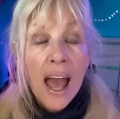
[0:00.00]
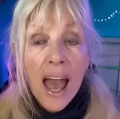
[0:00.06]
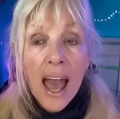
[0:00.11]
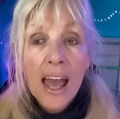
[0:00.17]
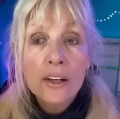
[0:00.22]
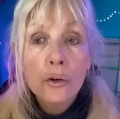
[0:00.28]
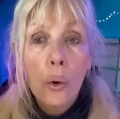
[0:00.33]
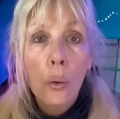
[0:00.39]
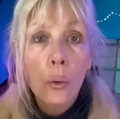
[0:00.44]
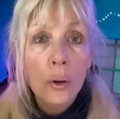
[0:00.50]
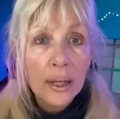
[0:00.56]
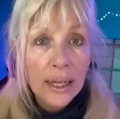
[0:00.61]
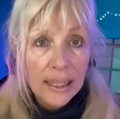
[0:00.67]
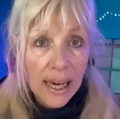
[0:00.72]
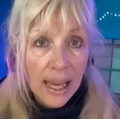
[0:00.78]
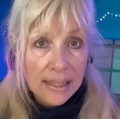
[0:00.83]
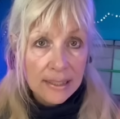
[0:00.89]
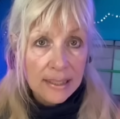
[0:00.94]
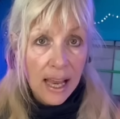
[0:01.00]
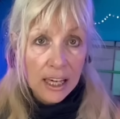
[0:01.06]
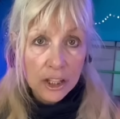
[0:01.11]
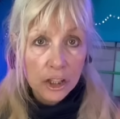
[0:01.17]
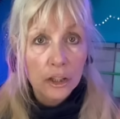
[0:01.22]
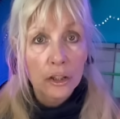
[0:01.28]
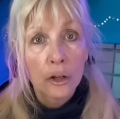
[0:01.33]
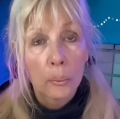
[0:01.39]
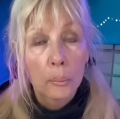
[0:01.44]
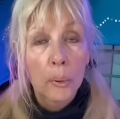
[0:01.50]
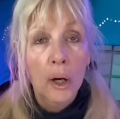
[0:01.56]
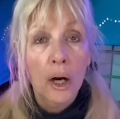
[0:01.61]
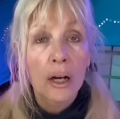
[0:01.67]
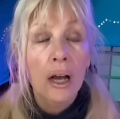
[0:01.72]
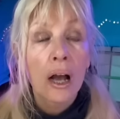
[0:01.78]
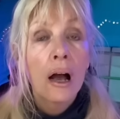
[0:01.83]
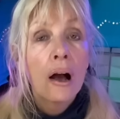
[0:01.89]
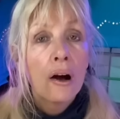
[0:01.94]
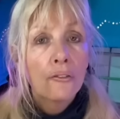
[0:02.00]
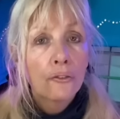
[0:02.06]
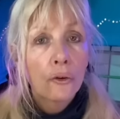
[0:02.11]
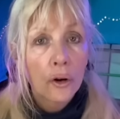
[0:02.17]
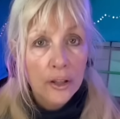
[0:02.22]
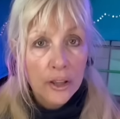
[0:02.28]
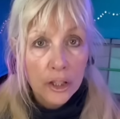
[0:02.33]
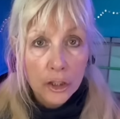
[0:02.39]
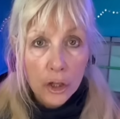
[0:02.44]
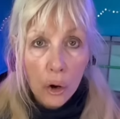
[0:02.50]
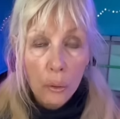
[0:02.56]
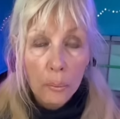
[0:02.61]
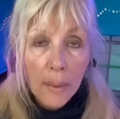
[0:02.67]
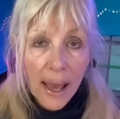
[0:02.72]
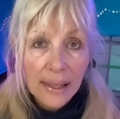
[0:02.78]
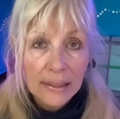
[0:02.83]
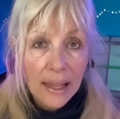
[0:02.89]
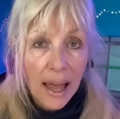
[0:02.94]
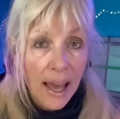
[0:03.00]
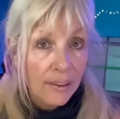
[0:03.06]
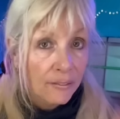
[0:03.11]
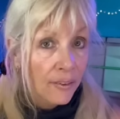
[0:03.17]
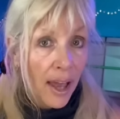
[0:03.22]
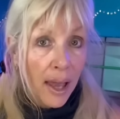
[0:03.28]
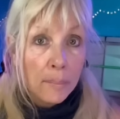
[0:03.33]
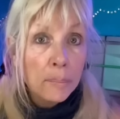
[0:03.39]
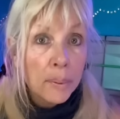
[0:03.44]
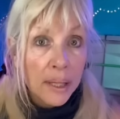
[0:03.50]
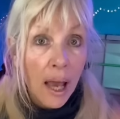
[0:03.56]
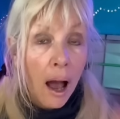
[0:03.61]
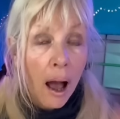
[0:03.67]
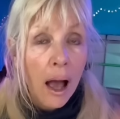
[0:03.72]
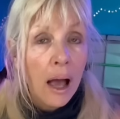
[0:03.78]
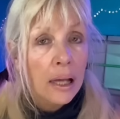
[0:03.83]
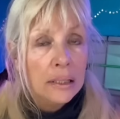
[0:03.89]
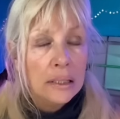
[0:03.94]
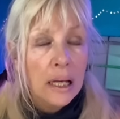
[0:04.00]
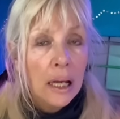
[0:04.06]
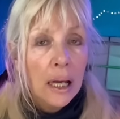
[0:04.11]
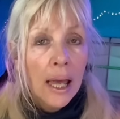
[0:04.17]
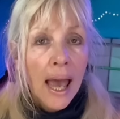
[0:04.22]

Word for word: and organizational book for the nomad life and beyond.